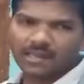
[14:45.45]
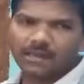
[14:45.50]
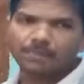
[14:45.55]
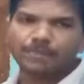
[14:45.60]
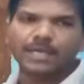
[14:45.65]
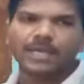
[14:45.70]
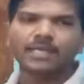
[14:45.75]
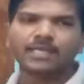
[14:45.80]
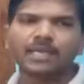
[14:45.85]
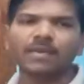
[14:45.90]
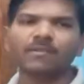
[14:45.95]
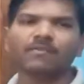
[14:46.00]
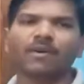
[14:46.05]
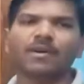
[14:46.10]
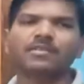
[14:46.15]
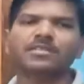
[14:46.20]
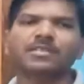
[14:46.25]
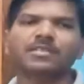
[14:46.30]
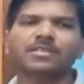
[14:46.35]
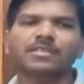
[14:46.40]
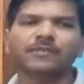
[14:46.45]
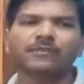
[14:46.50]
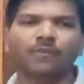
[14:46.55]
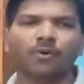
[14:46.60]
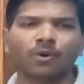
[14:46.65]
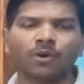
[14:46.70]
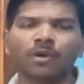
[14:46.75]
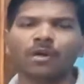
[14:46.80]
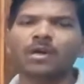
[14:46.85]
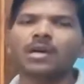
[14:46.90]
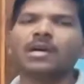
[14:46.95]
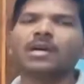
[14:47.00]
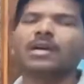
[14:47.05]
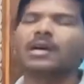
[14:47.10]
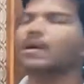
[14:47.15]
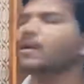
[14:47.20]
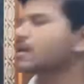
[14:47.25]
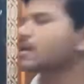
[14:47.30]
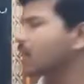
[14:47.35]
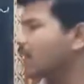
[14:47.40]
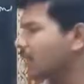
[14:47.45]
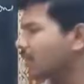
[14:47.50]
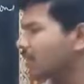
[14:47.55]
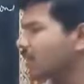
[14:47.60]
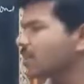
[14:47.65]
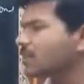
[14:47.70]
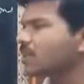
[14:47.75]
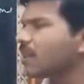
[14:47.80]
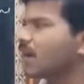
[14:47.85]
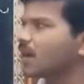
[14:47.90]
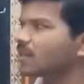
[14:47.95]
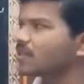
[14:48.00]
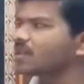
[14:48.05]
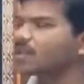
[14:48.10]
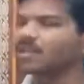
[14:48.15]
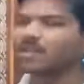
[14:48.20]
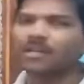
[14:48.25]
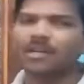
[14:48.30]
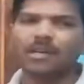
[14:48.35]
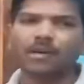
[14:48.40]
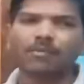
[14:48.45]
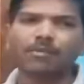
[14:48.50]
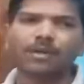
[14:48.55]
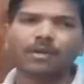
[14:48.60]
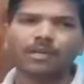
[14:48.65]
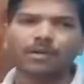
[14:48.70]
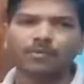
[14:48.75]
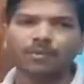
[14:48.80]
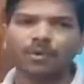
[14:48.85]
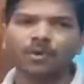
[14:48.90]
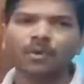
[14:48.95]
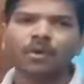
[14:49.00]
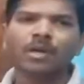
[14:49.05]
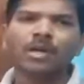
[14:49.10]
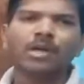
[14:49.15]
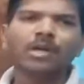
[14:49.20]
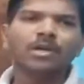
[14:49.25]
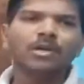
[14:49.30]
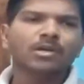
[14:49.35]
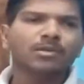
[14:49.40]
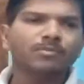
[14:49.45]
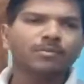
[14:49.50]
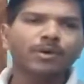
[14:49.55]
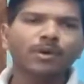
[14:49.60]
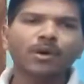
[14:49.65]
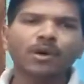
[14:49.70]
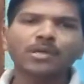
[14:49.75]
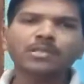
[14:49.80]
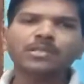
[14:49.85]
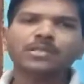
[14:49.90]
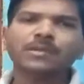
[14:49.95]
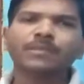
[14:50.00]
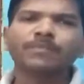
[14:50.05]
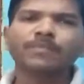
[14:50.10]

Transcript: Updated 164 countries are there in the WTO, because